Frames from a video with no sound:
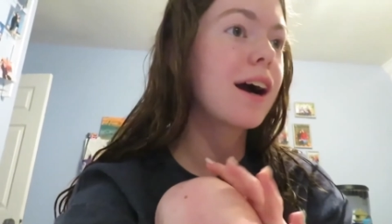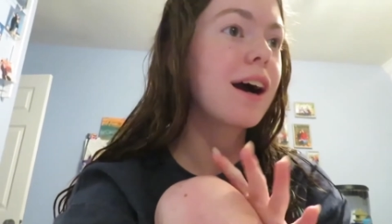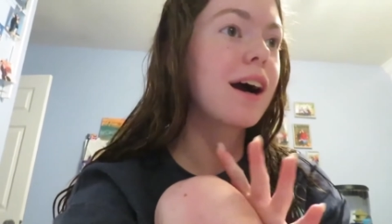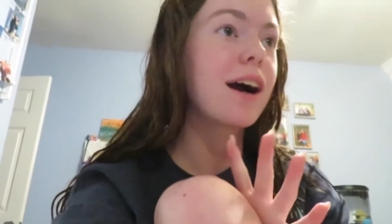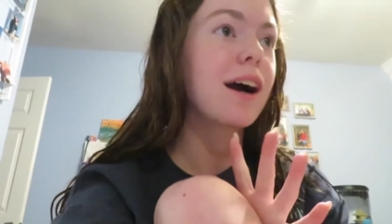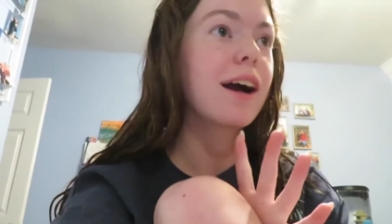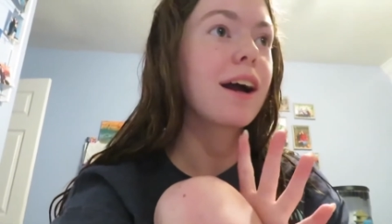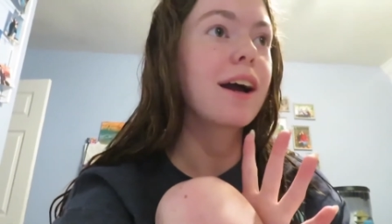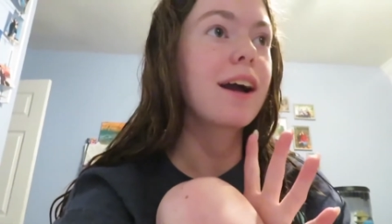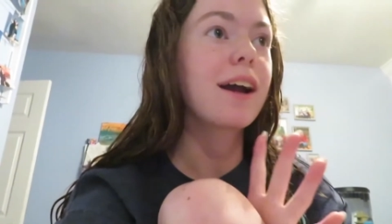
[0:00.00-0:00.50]

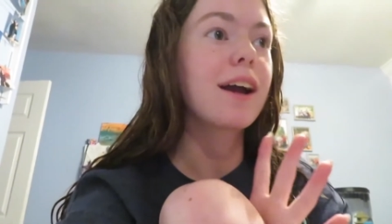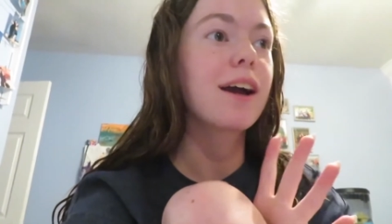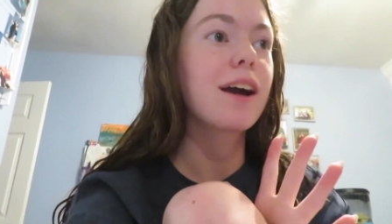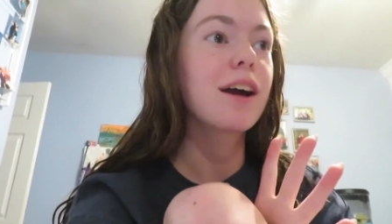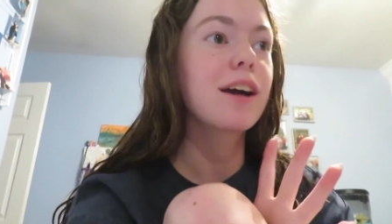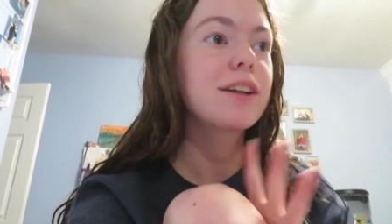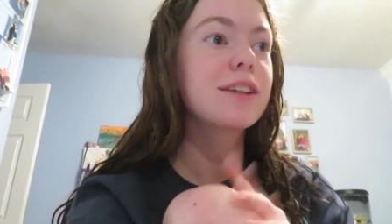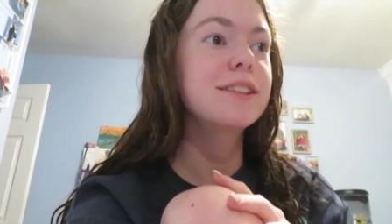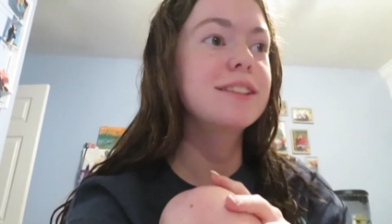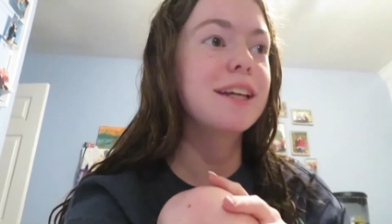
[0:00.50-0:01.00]
I
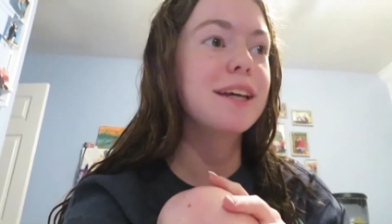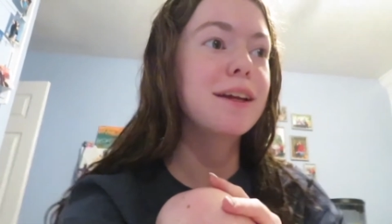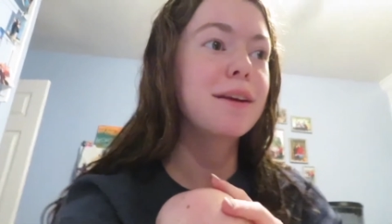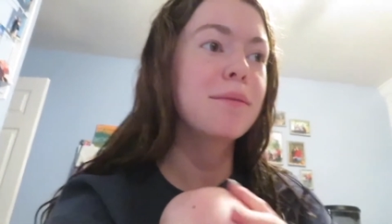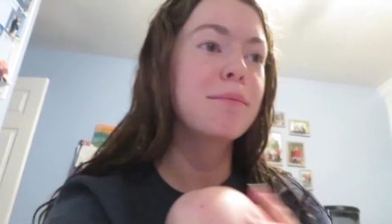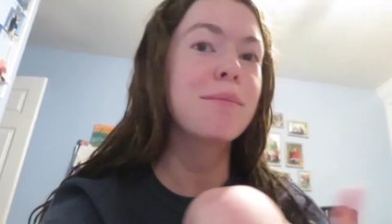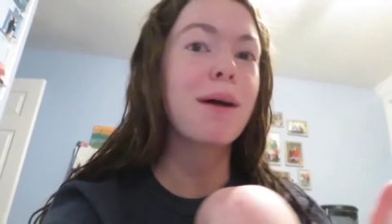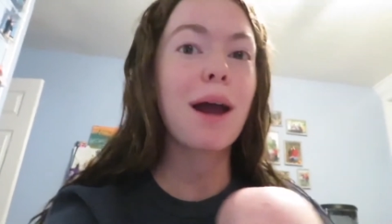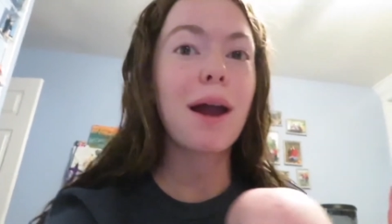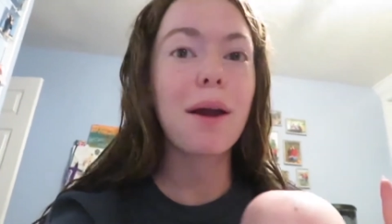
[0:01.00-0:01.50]

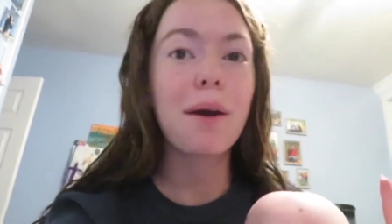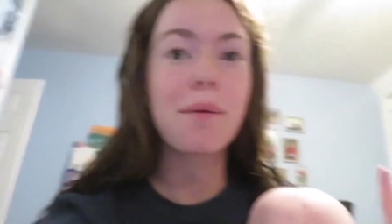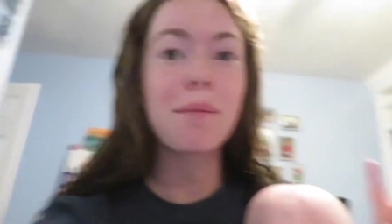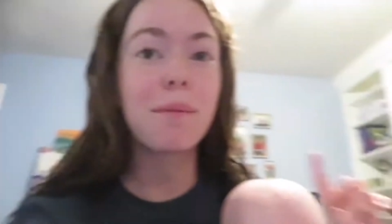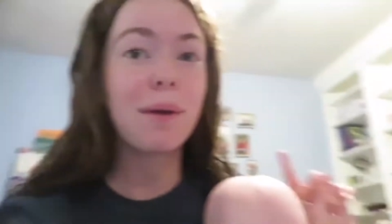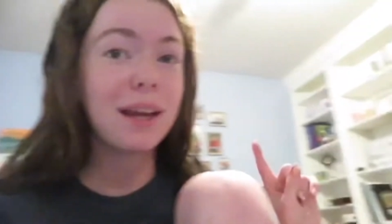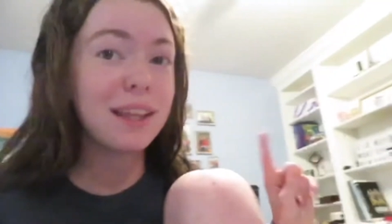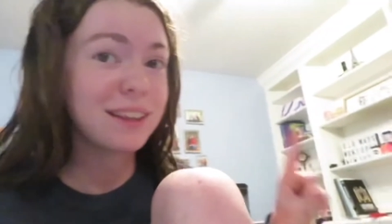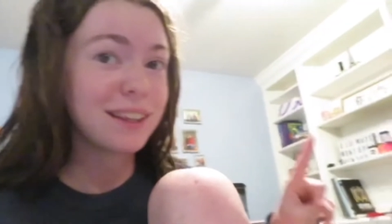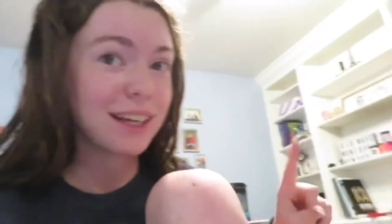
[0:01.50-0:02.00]
did my
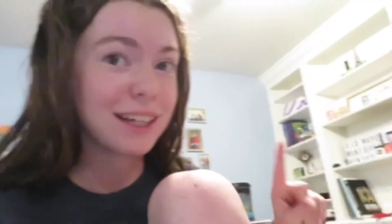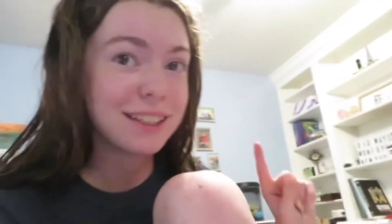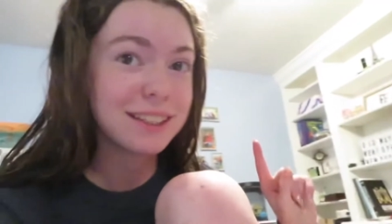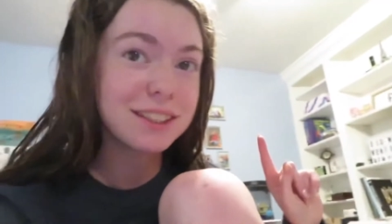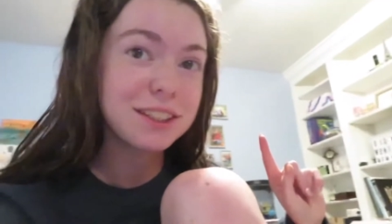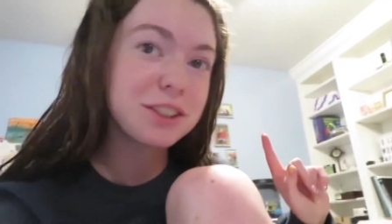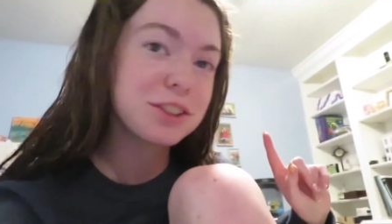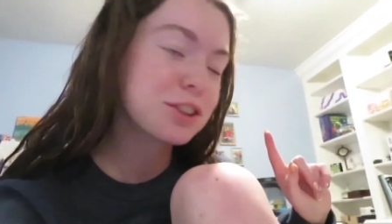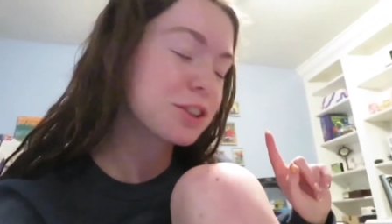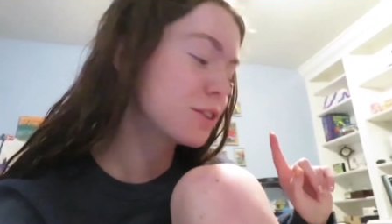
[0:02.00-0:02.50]
White Lies
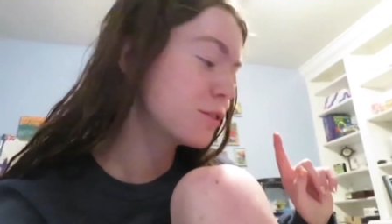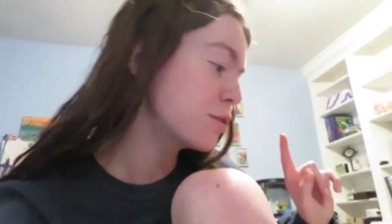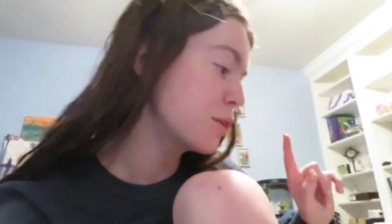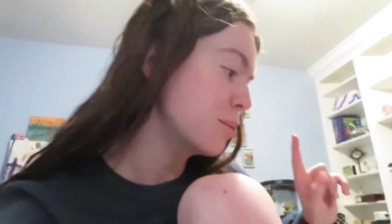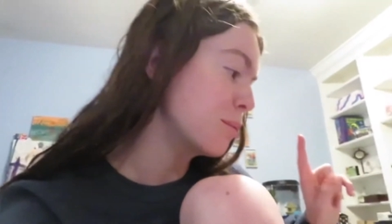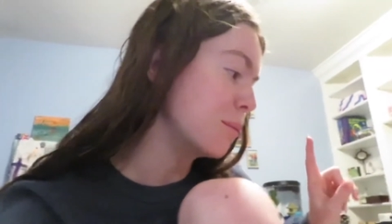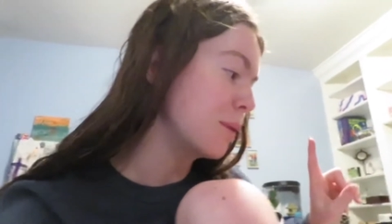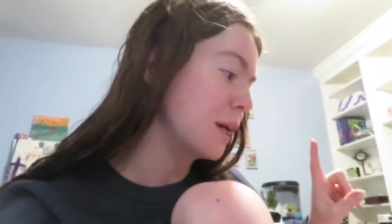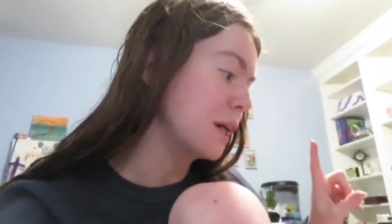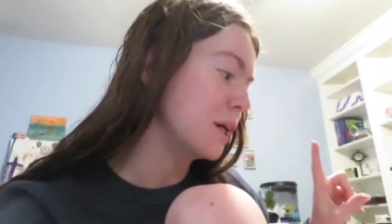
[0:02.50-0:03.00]
t-shirt for
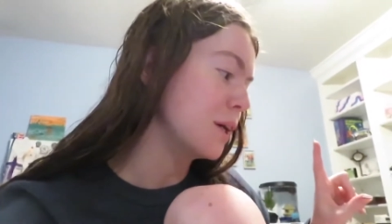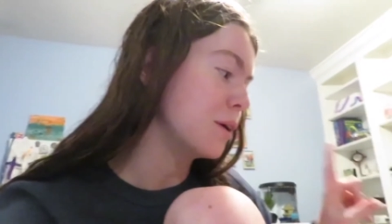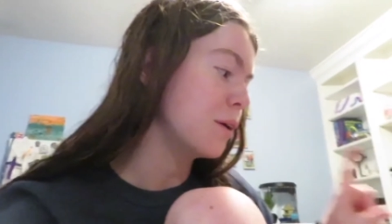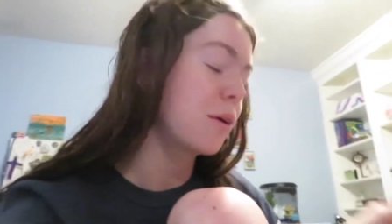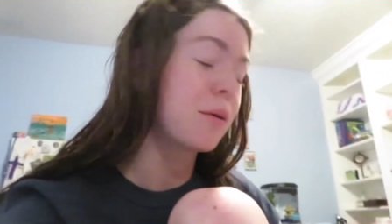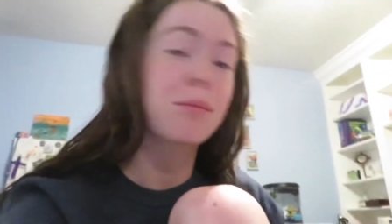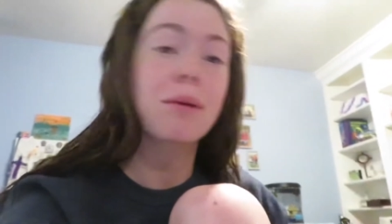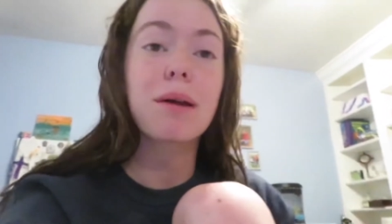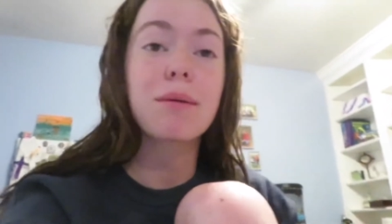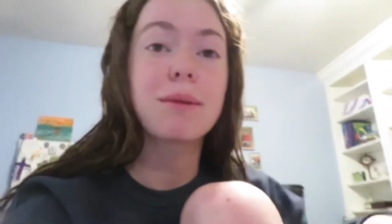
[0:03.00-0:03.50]
my
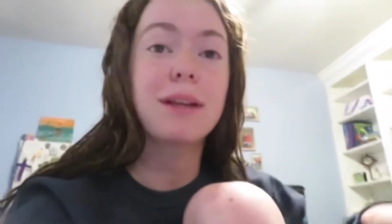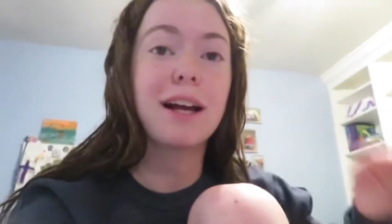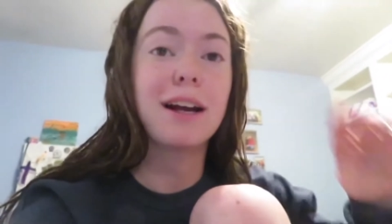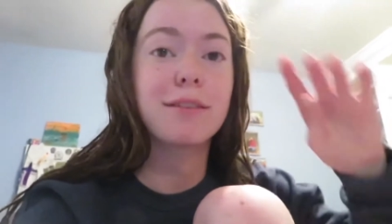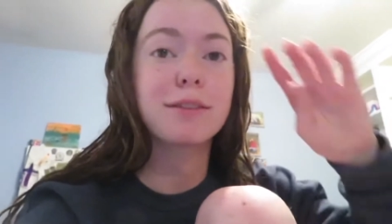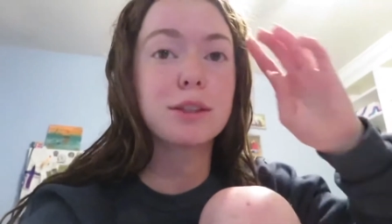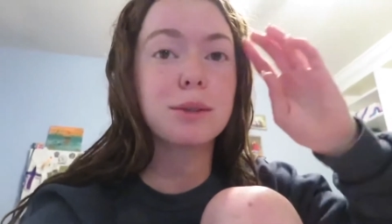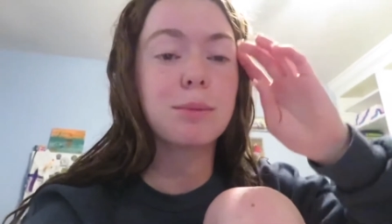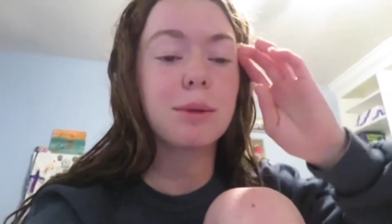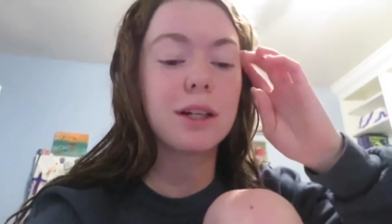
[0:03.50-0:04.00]
homecoming
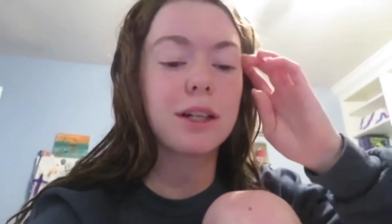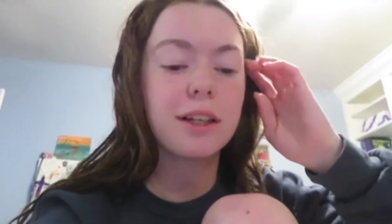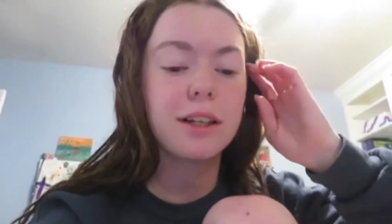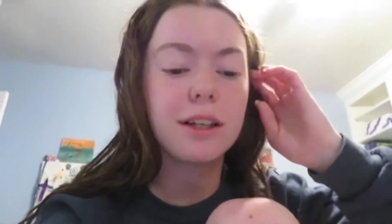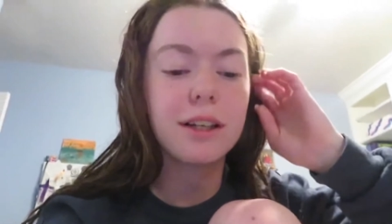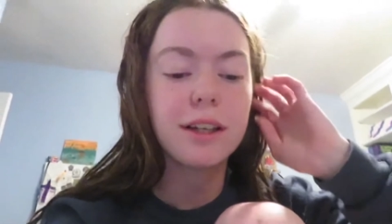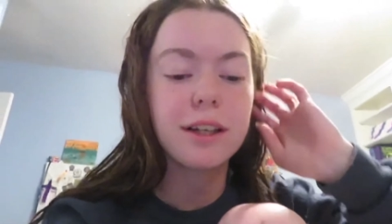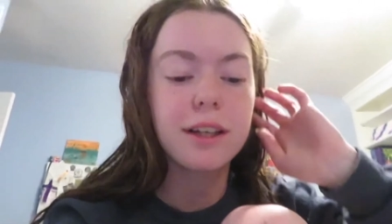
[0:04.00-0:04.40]
after party.